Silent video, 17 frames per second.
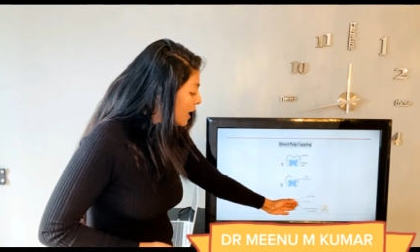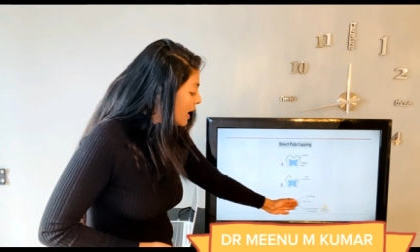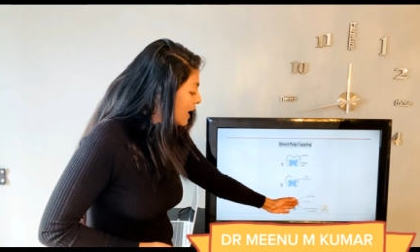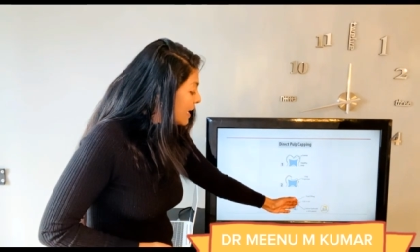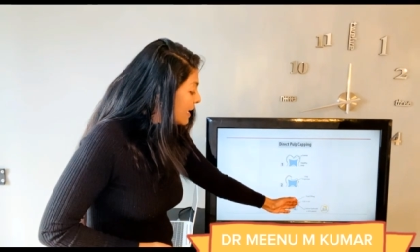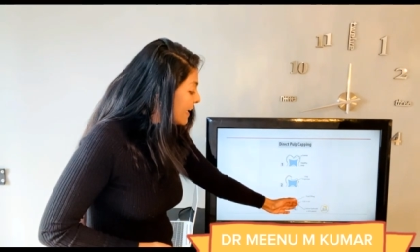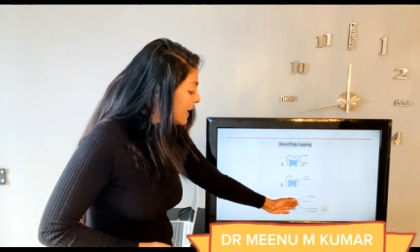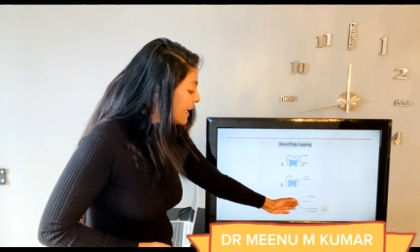
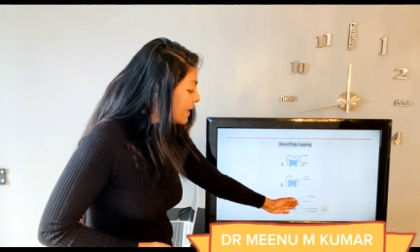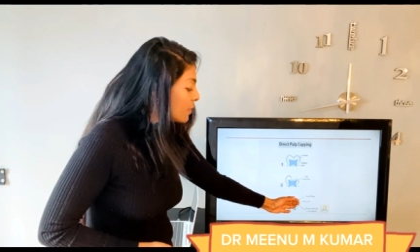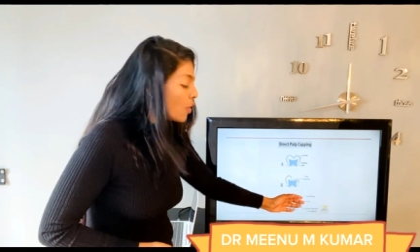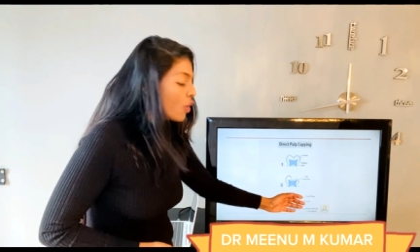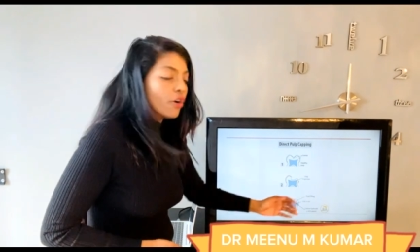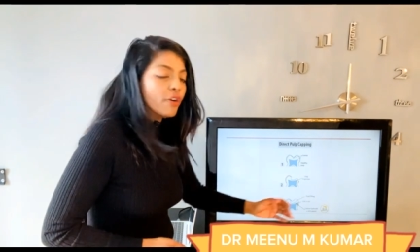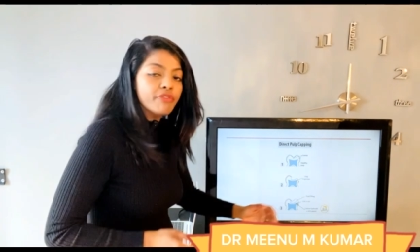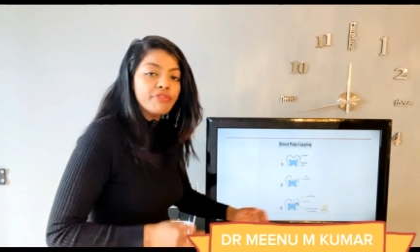a layer
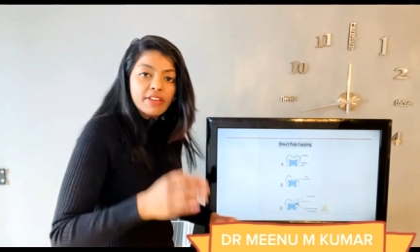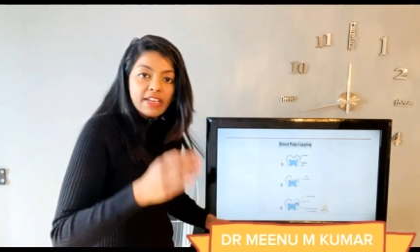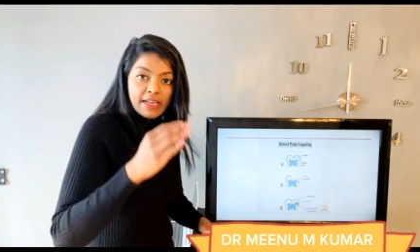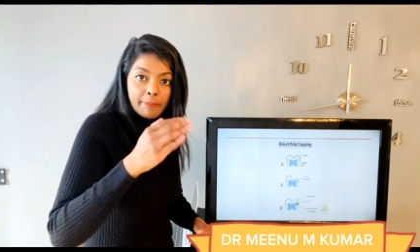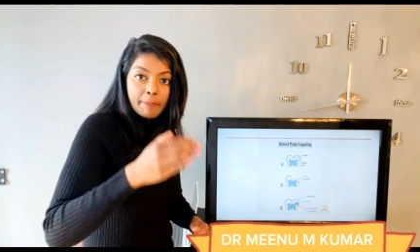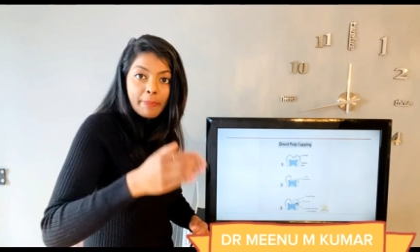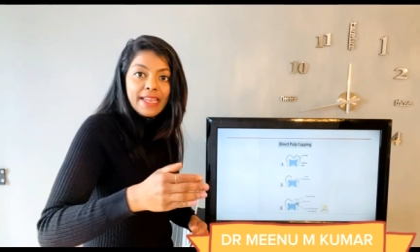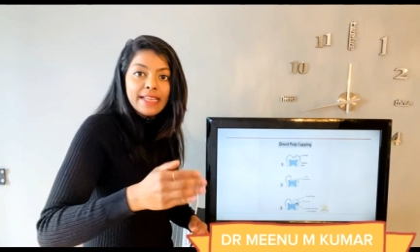of a
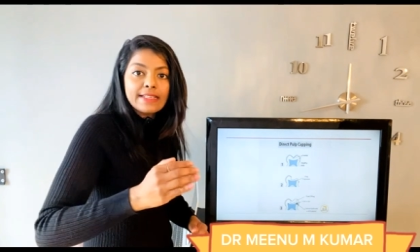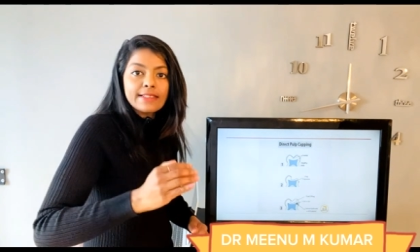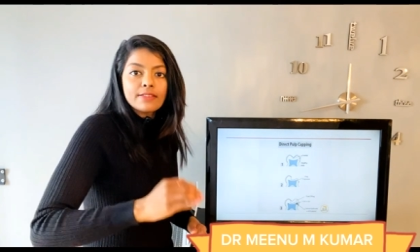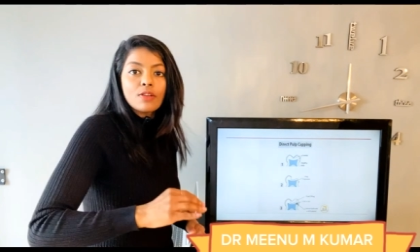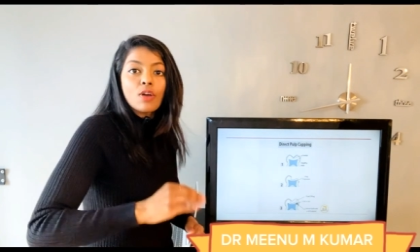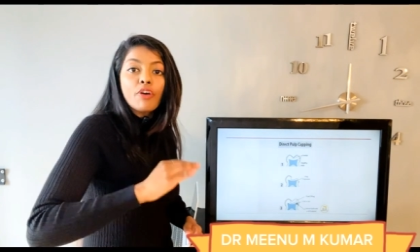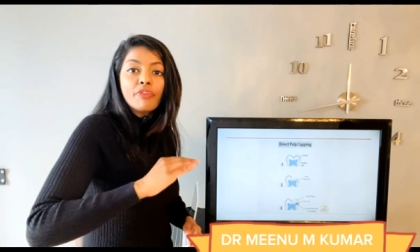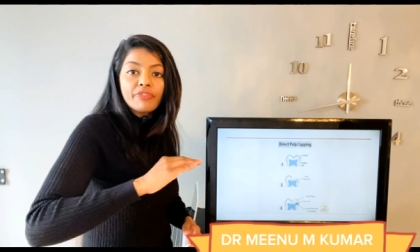base
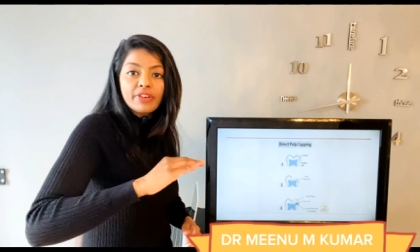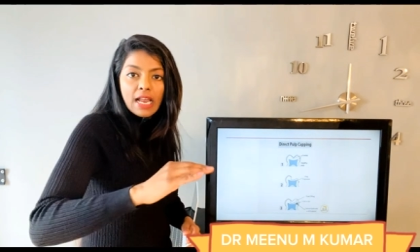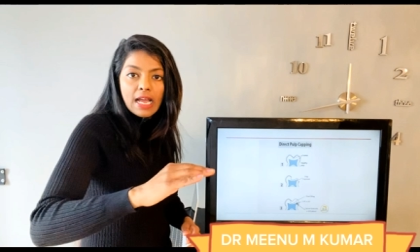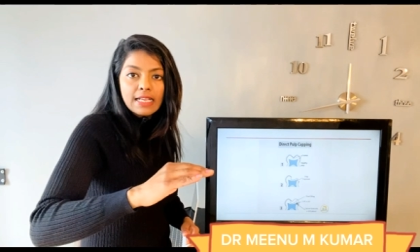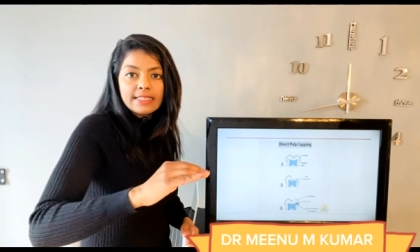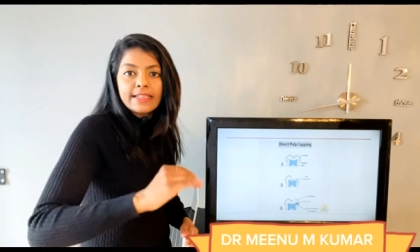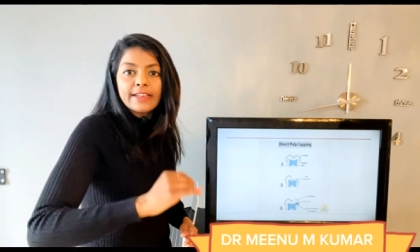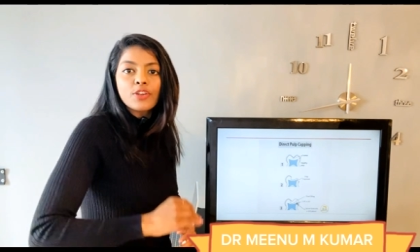of
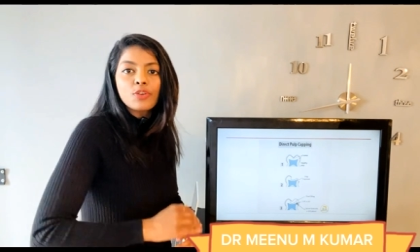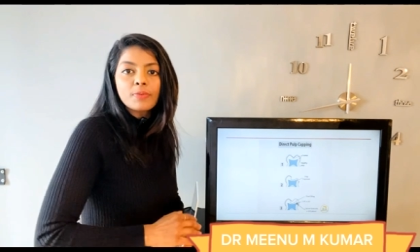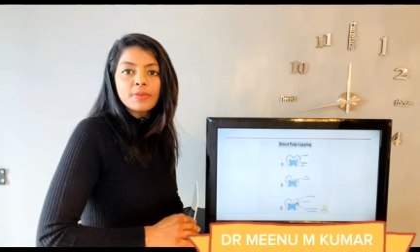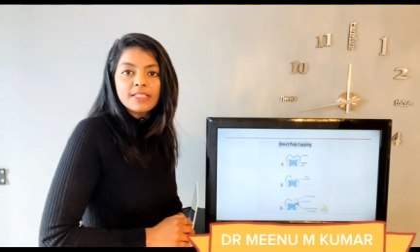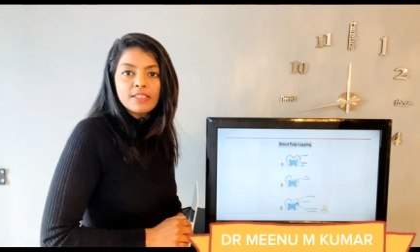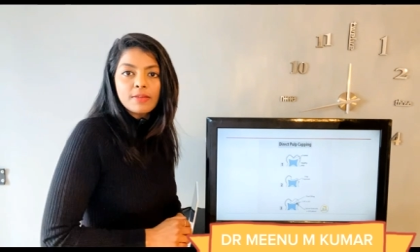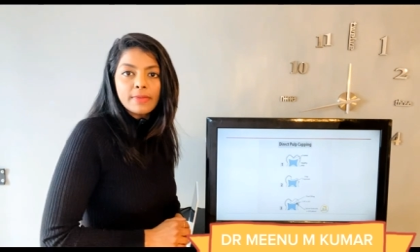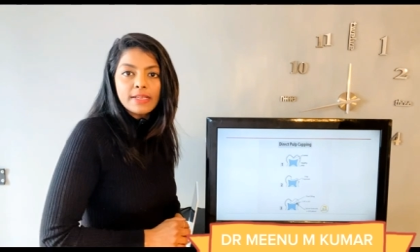glass ionomer
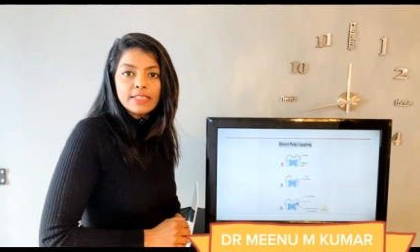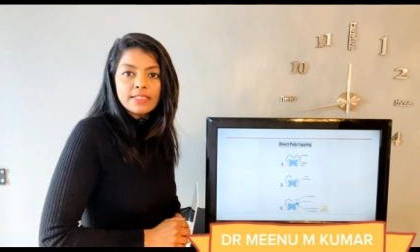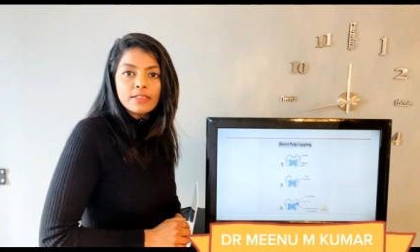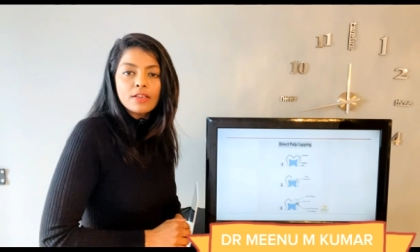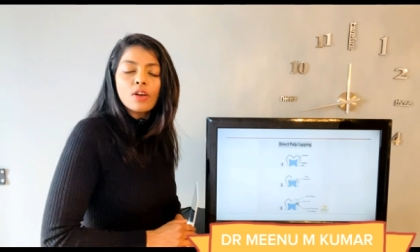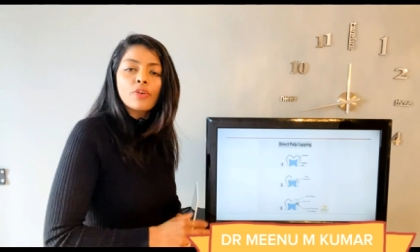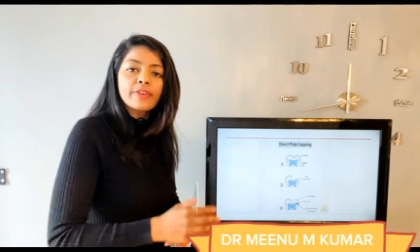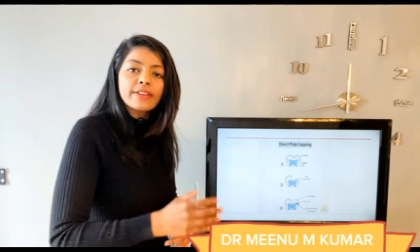cement
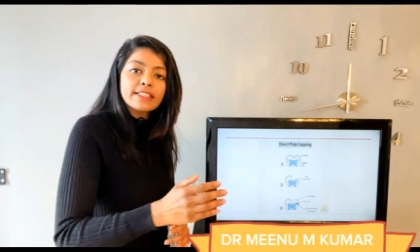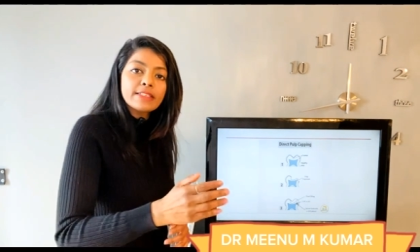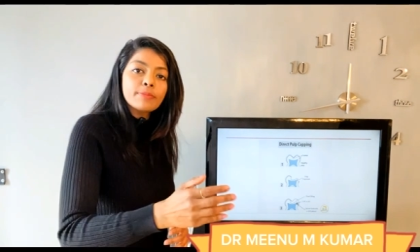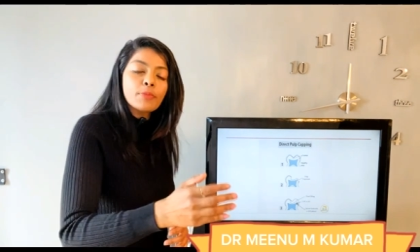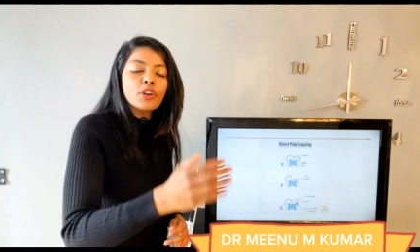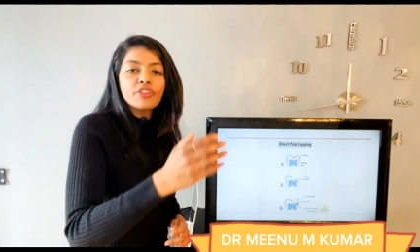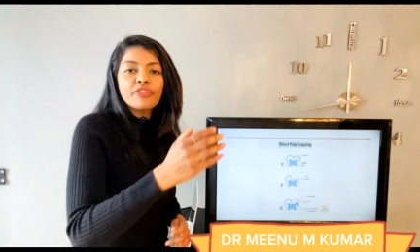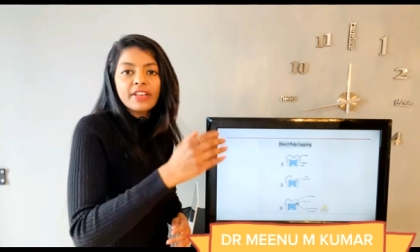or resin
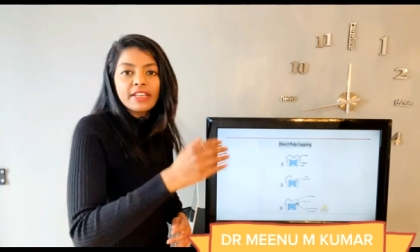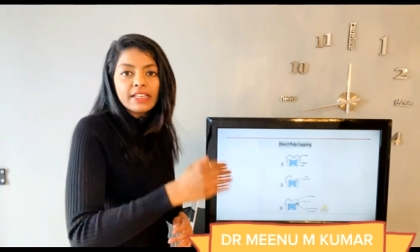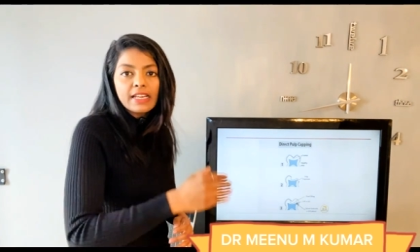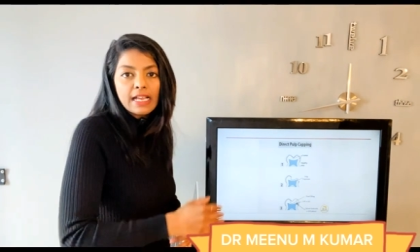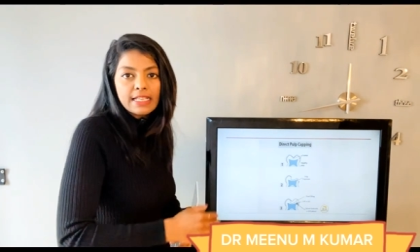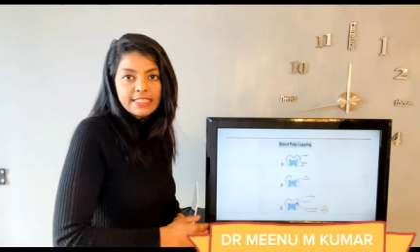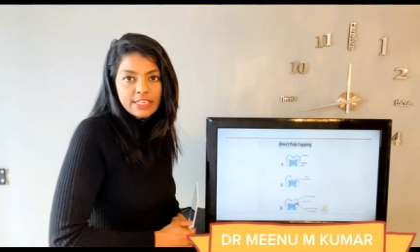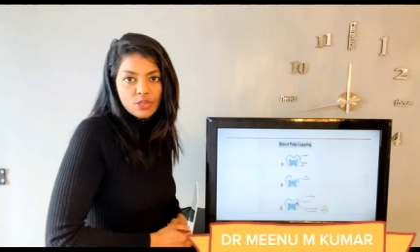modified
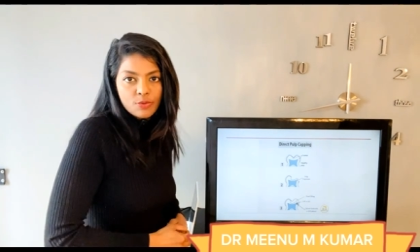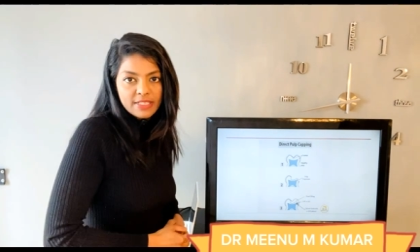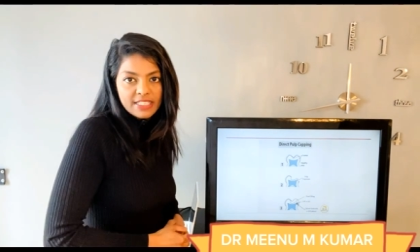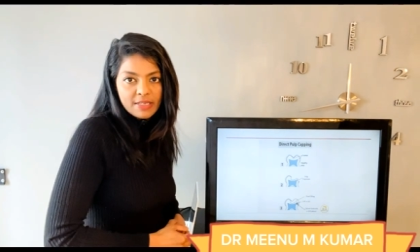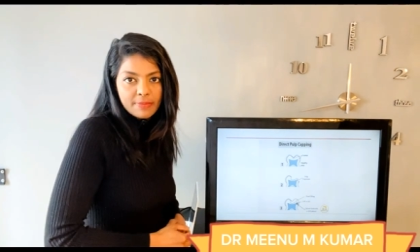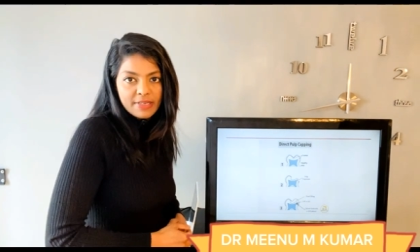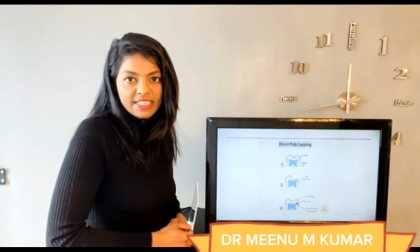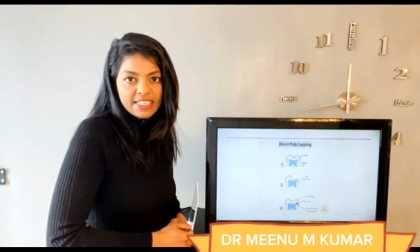glass ionomer
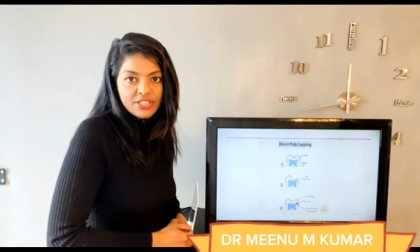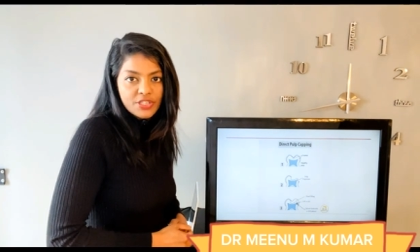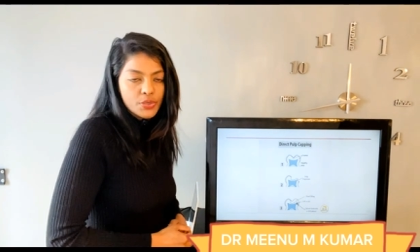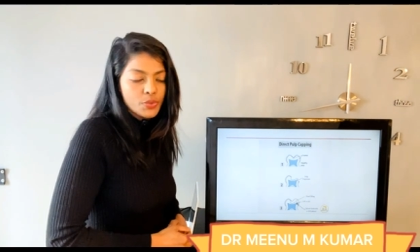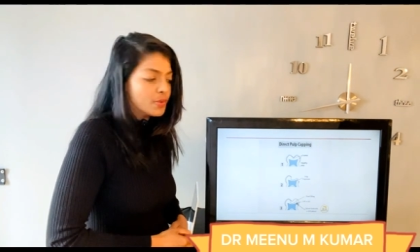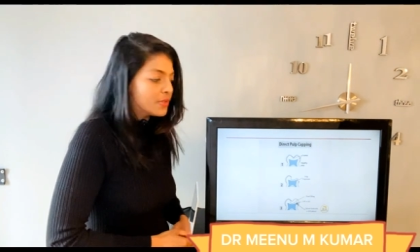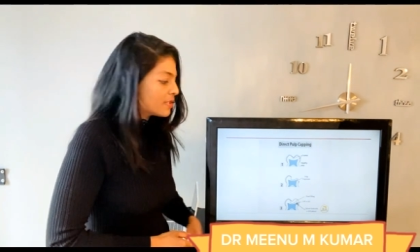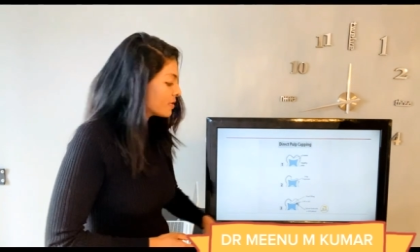cement is
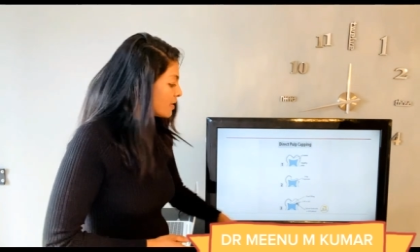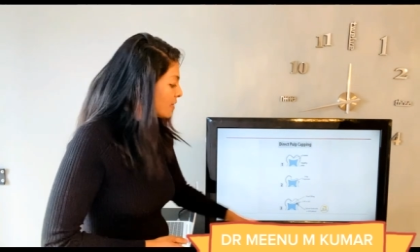used,